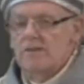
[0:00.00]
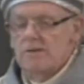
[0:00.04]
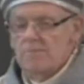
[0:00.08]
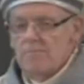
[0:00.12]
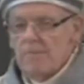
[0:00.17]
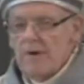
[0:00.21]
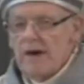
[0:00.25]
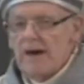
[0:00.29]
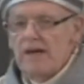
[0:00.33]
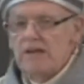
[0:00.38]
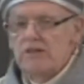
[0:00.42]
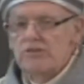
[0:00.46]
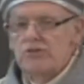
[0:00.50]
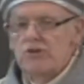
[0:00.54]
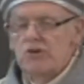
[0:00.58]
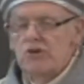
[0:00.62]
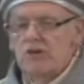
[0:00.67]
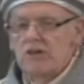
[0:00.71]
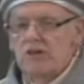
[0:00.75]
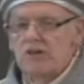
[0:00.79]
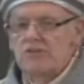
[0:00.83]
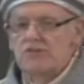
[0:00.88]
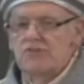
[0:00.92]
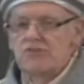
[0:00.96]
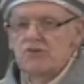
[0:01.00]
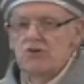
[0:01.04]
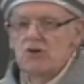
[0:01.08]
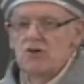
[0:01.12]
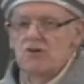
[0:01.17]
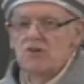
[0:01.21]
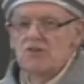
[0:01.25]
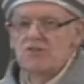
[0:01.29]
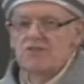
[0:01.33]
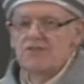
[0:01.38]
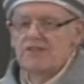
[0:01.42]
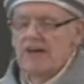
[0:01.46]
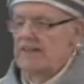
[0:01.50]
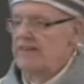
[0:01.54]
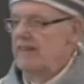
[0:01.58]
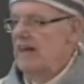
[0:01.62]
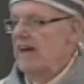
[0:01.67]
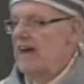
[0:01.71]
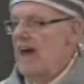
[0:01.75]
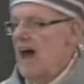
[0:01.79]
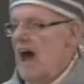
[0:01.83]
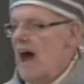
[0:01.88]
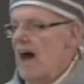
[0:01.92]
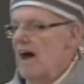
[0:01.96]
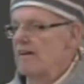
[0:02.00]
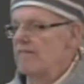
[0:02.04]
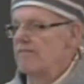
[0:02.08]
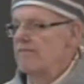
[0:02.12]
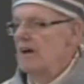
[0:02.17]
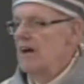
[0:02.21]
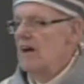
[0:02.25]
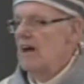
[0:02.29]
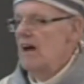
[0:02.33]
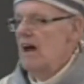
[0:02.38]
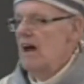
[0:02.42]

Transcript: the major concerns that they have